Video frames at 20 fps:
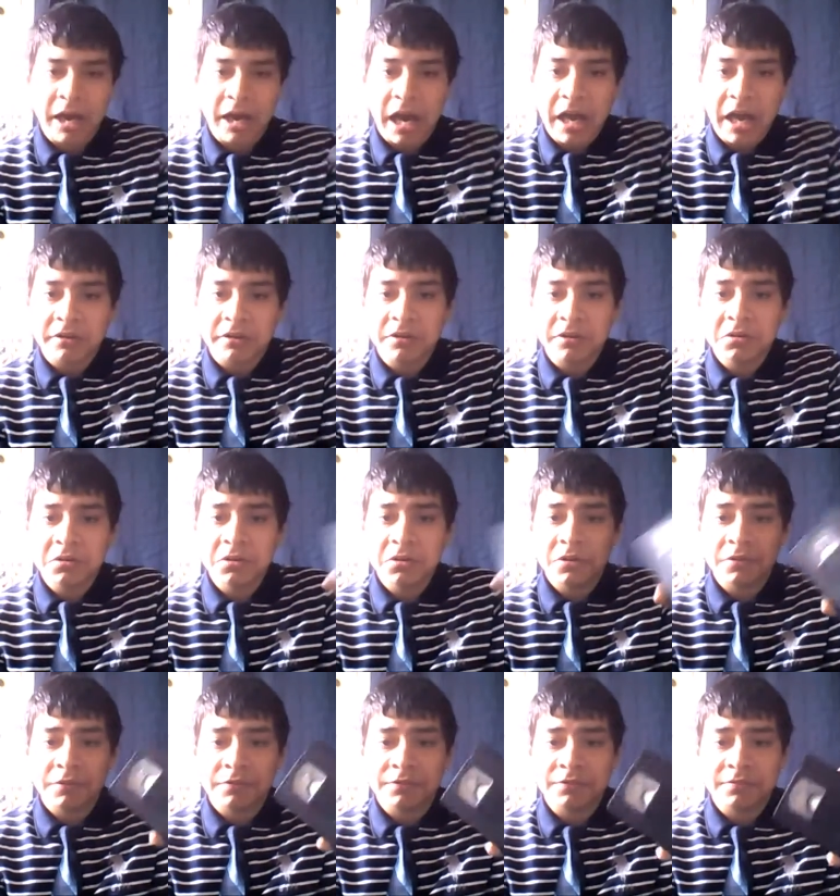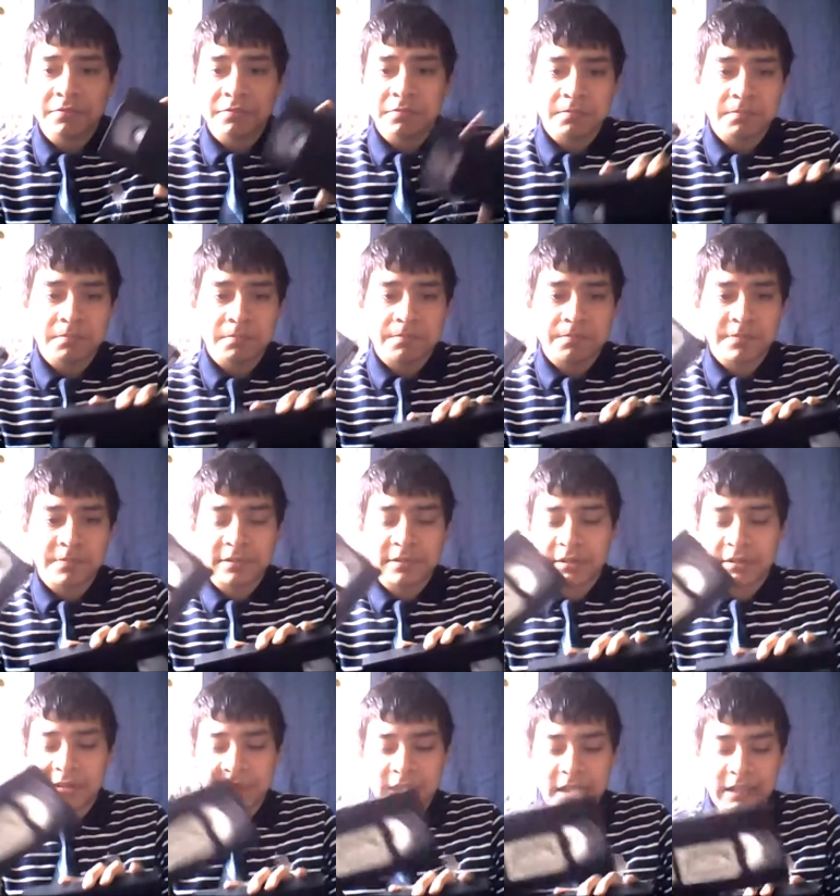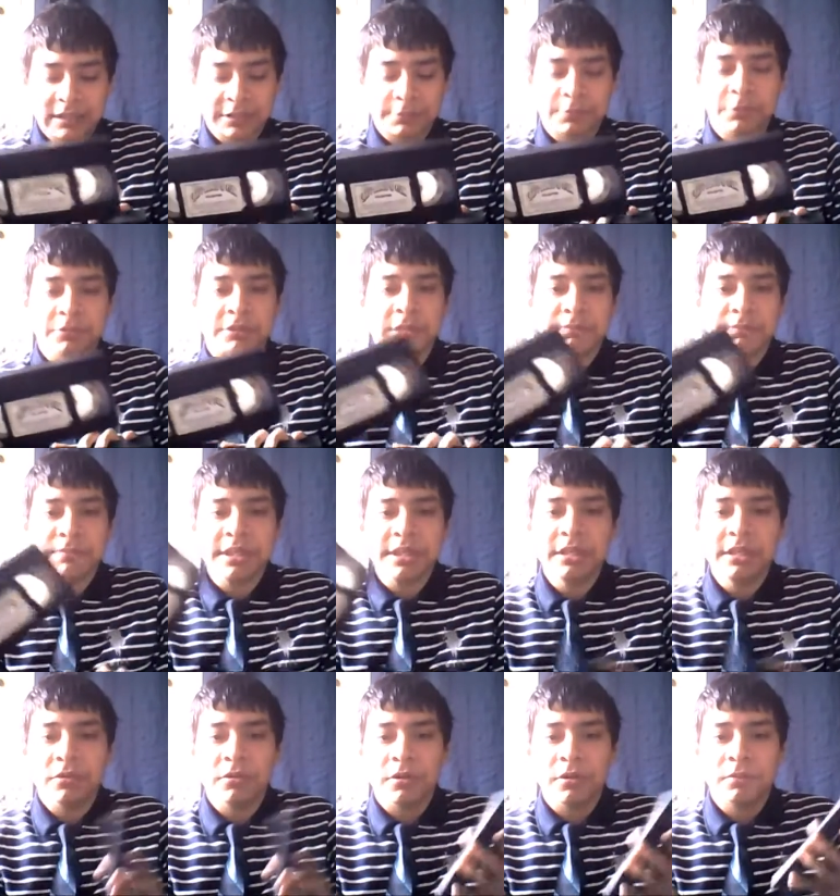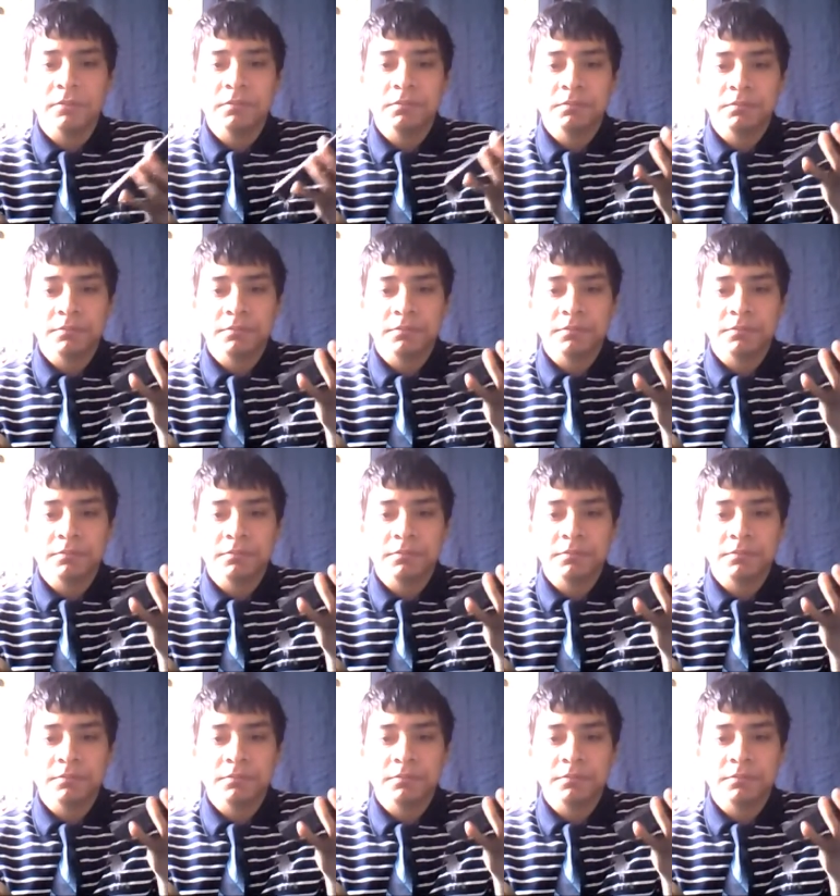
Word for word: I don't know if that's supposed to be, or